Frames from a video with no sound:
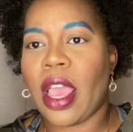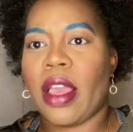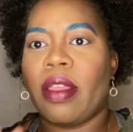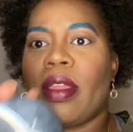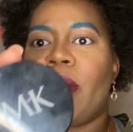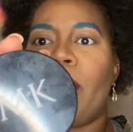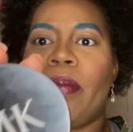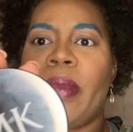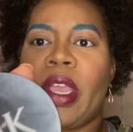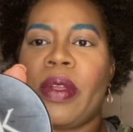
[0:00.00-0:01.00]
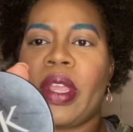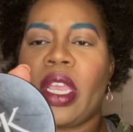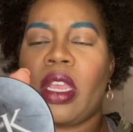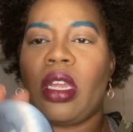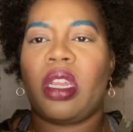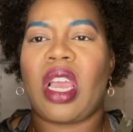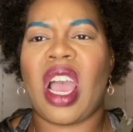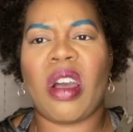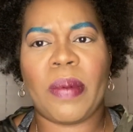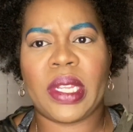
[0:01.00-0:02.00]
And the I
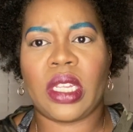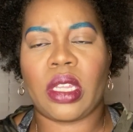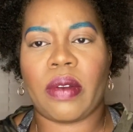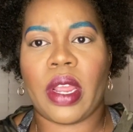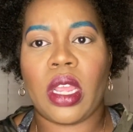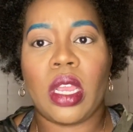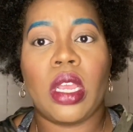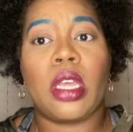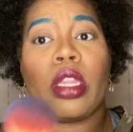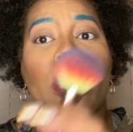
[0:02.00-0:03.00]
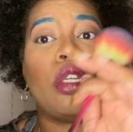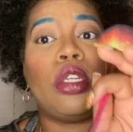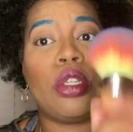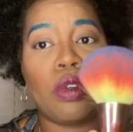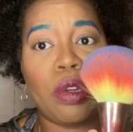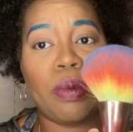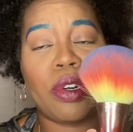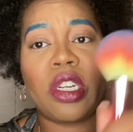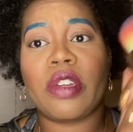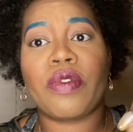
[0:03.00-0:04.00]
hope I said that right. The Judy
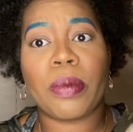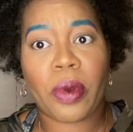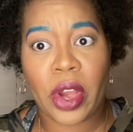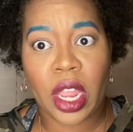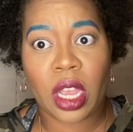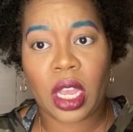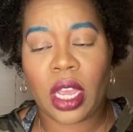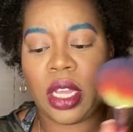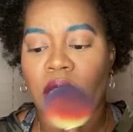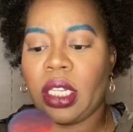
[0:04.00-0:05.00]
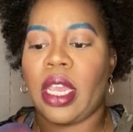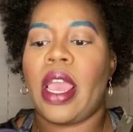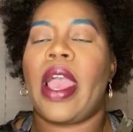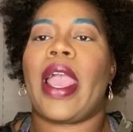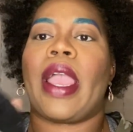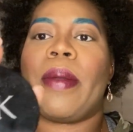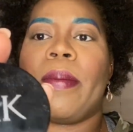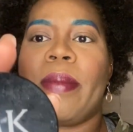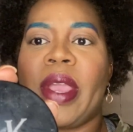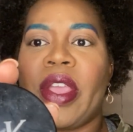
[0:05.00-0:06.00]
brush from Crayon Case
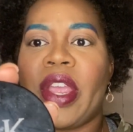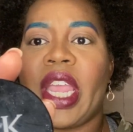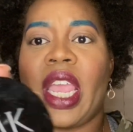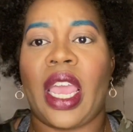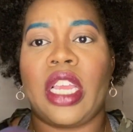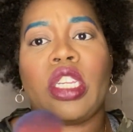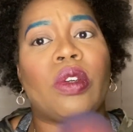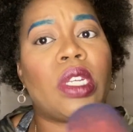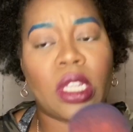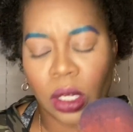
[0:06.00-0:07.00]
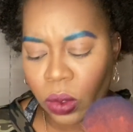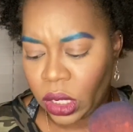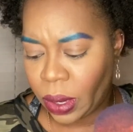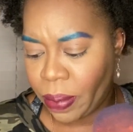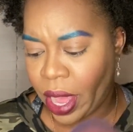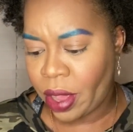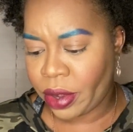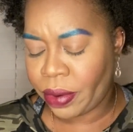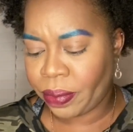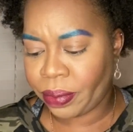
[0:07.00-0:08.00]
and Mary Kay translucent powder.